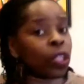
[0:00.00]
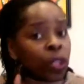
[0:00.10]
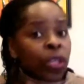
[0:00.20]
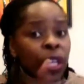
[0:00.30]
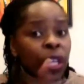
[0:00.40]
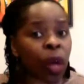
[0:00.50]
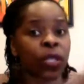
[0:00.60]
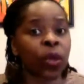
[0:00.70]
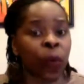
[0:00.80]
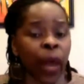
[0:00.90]
You can
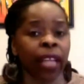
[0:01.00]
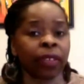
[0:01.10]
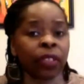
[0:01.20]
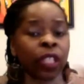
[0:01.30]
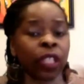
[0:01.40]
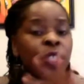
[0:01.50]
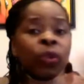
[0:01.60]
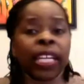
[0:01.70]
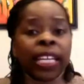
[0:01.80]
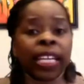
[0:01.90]
always quit.
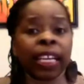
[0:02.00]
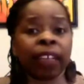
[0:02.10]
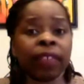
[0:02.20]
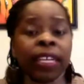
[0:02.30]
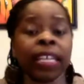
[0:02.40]
You can leave.